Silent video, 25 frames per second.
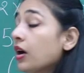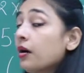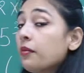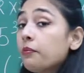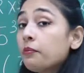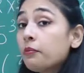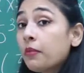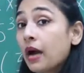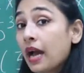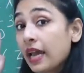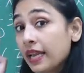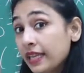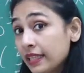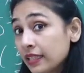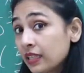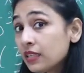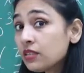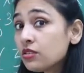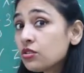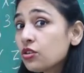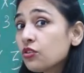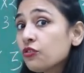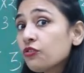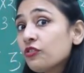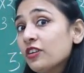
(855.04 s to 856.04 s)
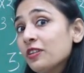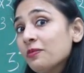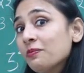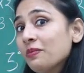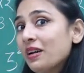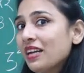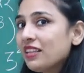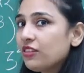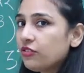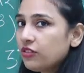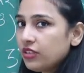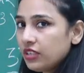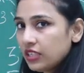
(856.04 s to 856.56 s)
1
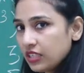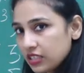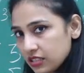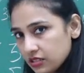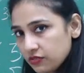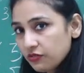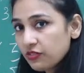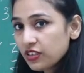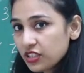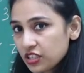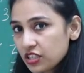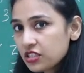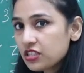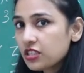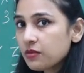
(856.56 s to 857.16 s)
by 3, which is